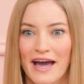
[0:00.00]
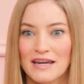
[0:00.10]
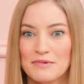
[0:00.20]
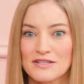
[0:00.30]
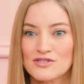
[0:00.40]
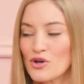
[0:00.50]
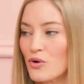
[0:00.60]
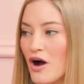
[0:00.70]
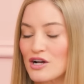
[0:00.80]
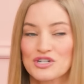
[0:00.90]
I had to be so
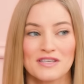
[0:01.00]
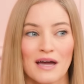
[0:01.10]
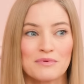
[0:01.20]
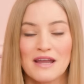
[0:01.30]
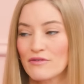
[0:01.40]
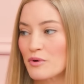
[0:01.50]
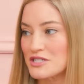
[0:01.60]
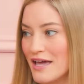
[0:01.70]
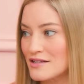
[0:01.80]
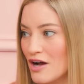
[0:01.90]
cautious. Like I would never wear
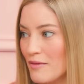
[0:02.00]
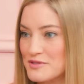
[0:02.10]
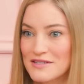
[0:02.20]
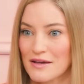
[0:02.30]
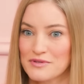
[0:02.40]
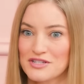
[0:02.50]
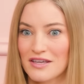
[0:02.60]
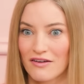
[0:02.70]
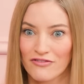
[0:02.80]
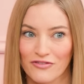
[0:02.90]
tank tops because I was just
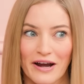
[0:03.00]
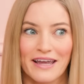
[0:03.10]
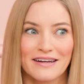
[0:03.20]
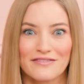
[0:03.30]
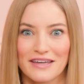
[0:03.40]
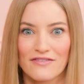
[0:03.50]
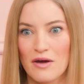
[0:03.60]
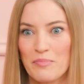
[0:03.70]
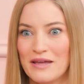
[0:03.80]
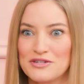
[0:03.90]
like afraid of like if
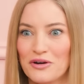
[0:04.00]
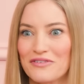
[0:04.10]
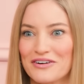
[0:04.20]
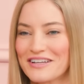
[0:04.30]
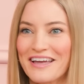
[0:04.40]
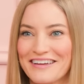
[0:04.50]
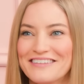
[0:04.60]
I bend over, like